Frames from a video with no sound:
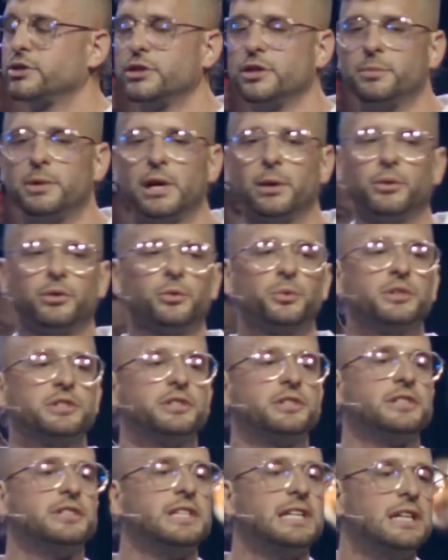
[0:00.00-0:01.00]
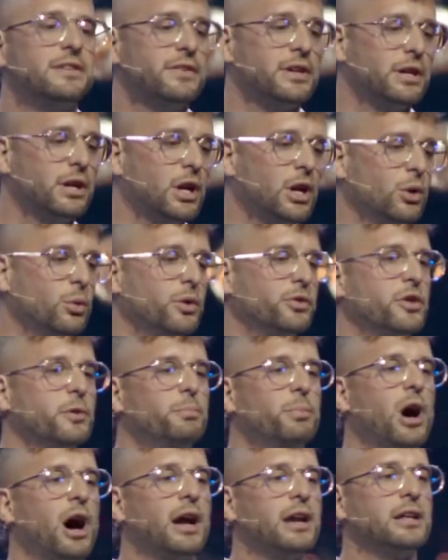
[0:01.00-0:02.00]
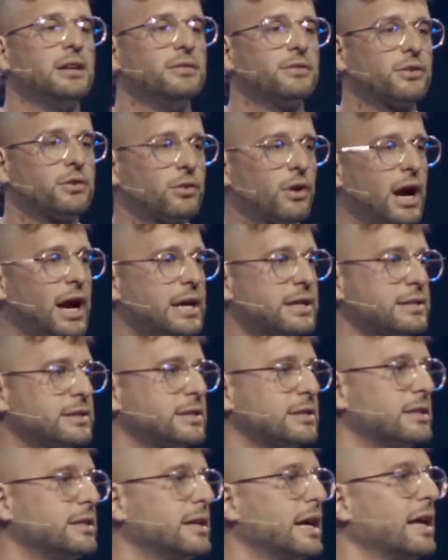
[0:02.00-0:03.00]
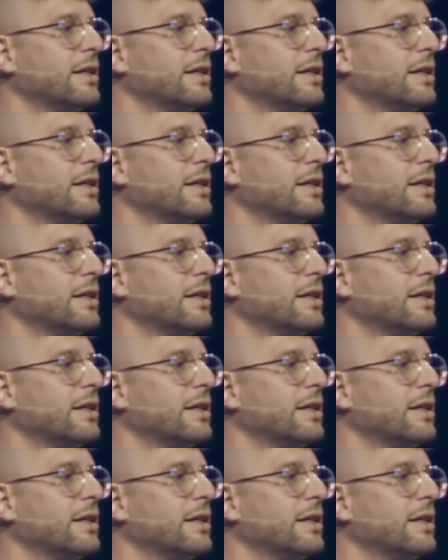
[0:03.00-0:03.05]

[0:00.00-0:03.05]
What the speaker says: you to be able to receive it with the body of Christ. And today,